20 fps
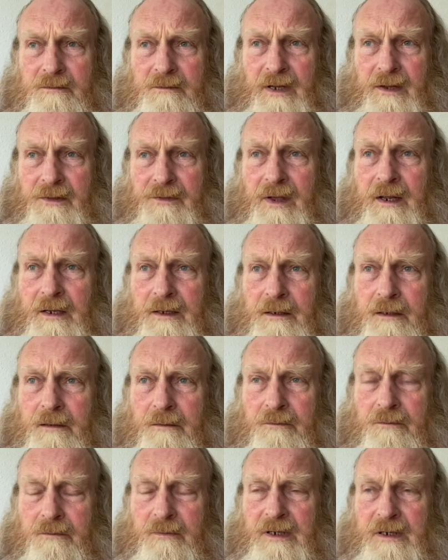I think
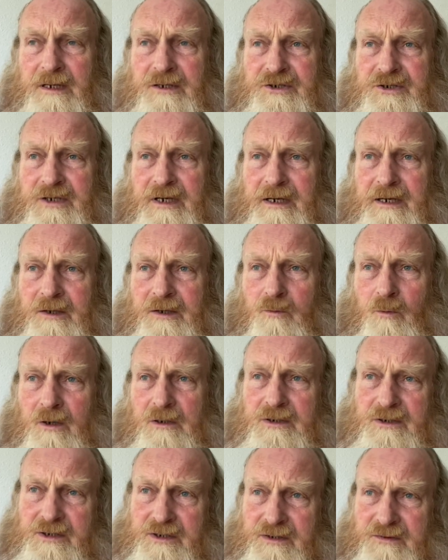initially it
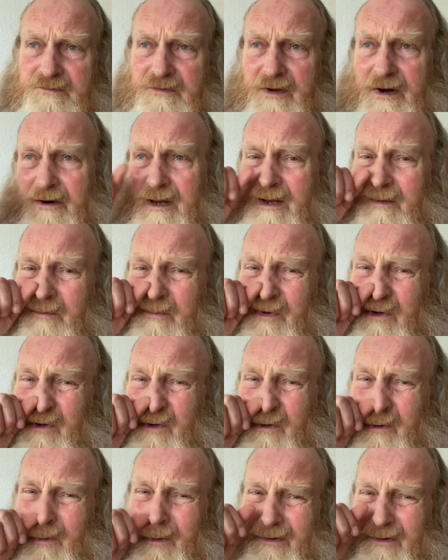was very
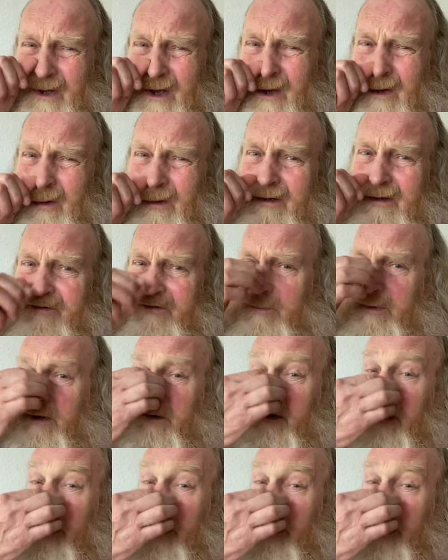imbued with the Holy Spirit,